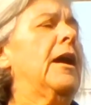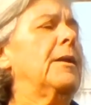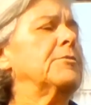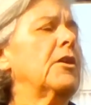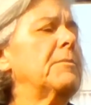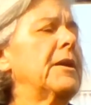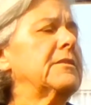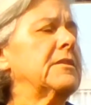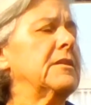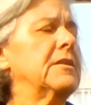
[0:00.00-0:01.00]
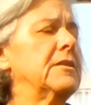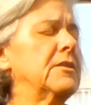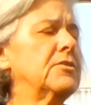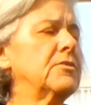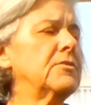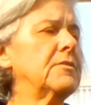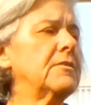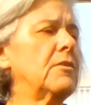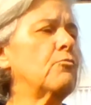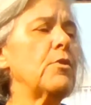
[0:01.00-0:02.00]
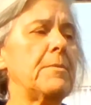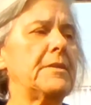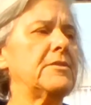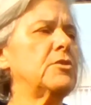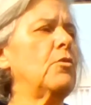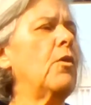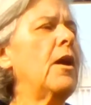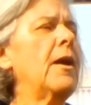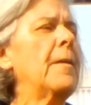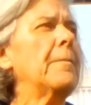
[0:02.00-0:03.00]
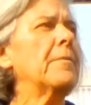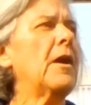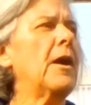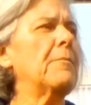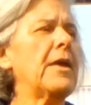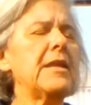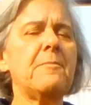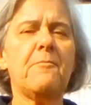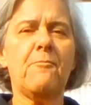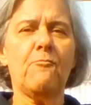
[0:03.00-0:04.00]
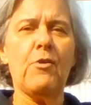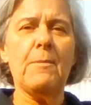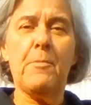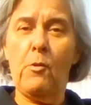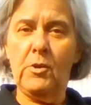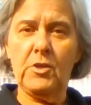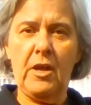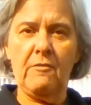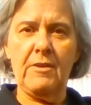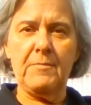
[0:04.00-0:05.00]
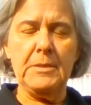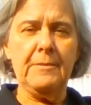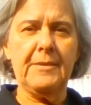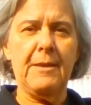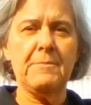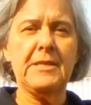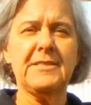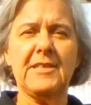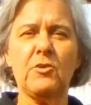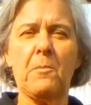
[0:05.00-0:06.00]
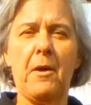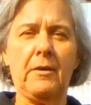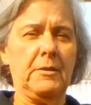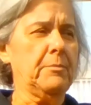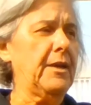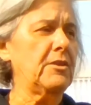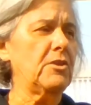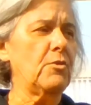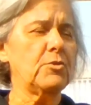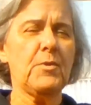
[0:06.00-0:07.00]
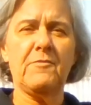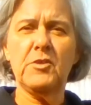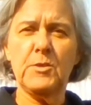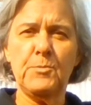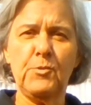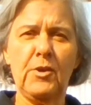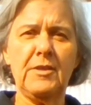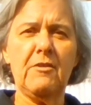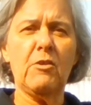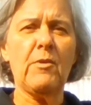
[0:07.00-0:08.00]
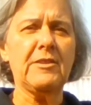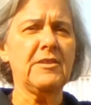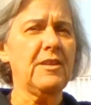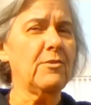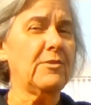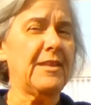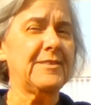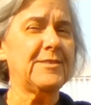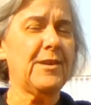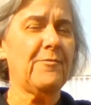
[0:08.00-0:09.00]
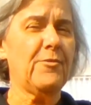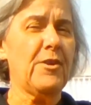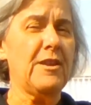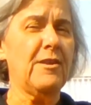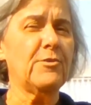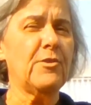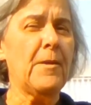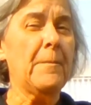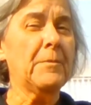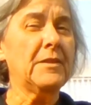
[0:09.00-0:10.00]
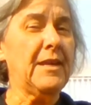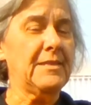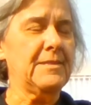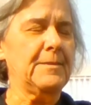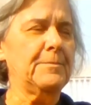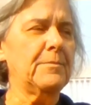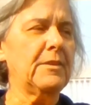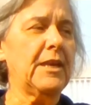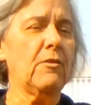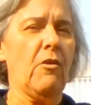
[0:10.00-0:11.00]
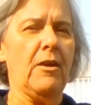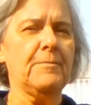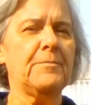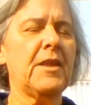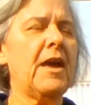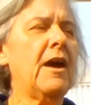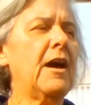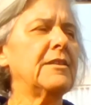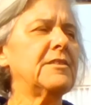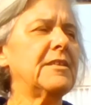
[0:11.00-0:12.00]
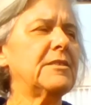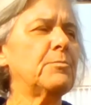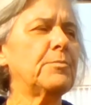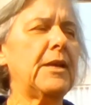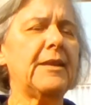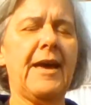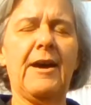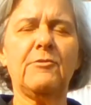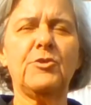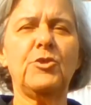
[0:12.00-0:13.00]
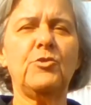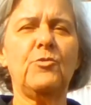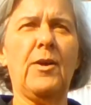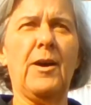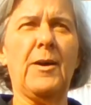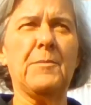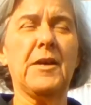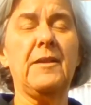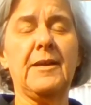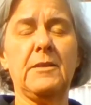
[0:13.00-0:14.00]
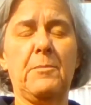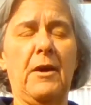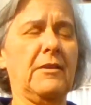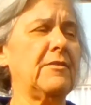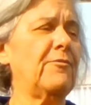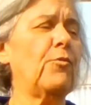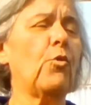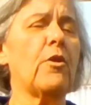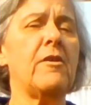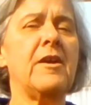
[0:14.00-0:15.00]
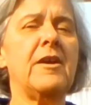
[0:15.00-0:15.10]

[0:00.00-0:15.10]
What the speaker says: talk about the ribbon. So any red polka dotted ribbon, that means that's our pollen plant. You notice we have the spoon on there, and that's for another lesson later on to explain how to collect the pollen for